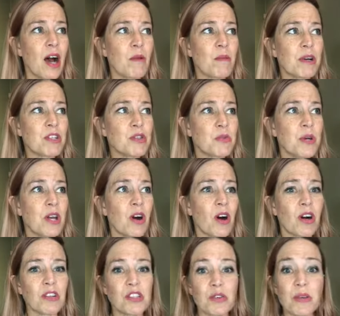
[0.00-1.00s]
how much we
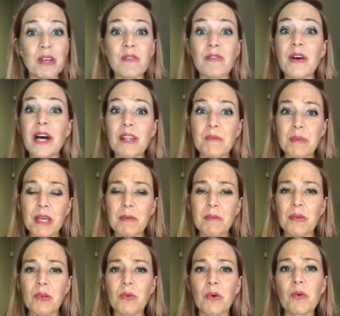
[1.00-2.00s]
are doing for other
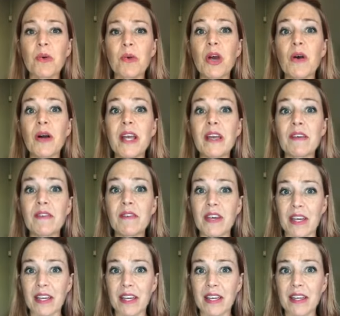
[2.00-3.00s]
people, what we are
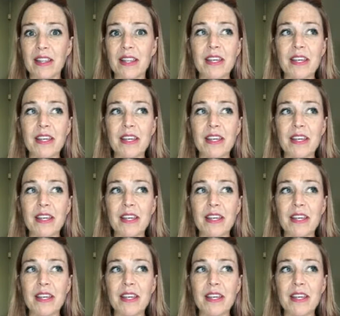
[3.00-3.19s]
giving,